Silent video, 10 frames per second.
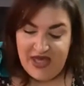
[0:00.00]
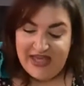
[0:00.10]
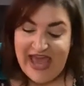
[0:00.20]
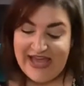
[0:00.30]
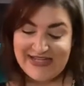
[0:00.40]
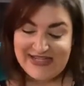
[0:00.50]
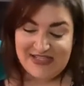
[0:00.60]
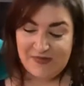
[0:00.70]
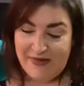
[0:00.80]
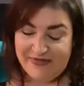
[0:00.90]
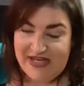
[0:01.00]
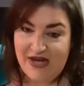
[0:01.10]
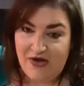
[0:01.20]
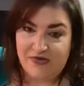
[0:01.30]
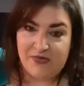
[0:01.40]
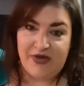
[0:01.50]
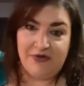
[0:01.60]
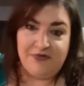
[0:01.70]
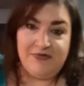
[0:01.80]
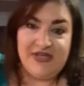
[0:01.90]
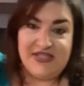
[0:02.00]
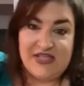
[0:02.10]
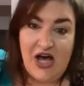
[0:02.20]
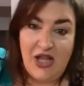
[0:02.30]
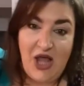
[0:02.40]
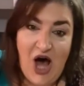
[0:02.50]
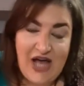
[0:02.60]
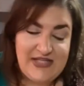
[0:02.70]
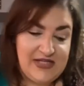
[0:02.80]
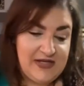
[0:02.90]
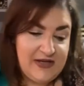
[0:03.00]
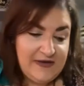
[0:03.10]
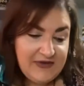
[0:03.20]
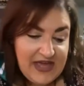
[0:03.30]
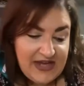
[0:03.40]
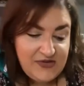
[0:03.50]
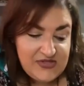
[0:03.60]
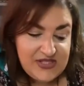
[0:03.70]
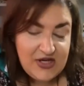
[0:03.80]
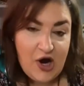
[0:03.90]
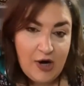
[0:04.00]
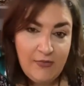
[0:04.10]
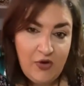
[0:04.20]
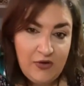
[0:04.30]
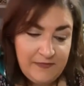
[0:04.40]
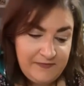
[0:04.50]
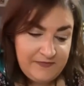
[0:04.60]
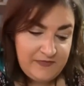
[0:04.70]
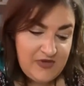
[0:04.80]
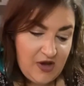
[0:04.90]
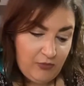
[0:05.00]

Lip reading: Candied sweet potatoes. We go through this a lot. Can you see the caramel? No.